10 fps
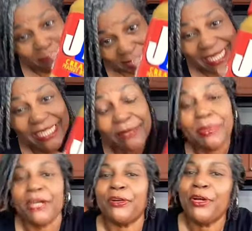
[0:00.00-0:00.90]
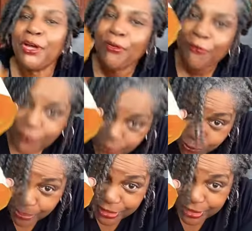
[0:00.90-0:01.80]
peanut butter
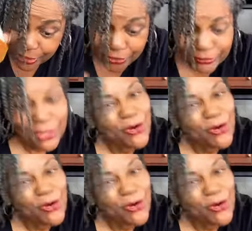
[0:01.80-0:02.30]
fruit preserves,